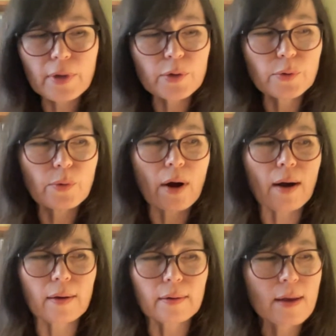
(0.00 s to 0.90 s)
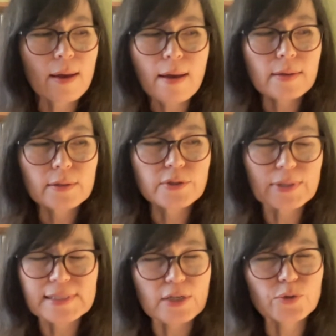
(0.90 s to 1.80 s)
who are
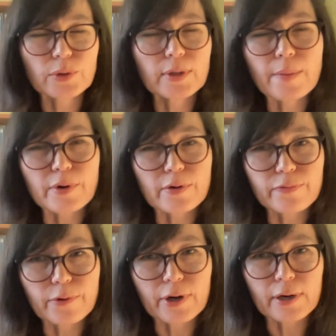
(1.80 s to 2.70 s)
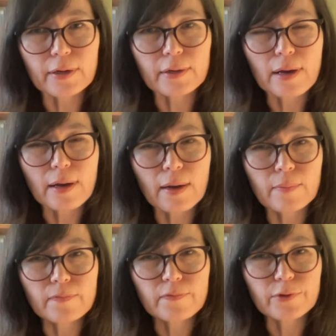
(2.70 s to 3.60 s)
doing sexual labor for
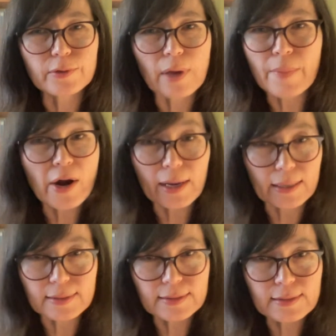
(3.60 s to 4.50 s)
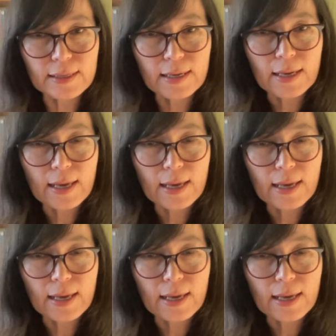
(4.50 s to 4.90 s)
Americans,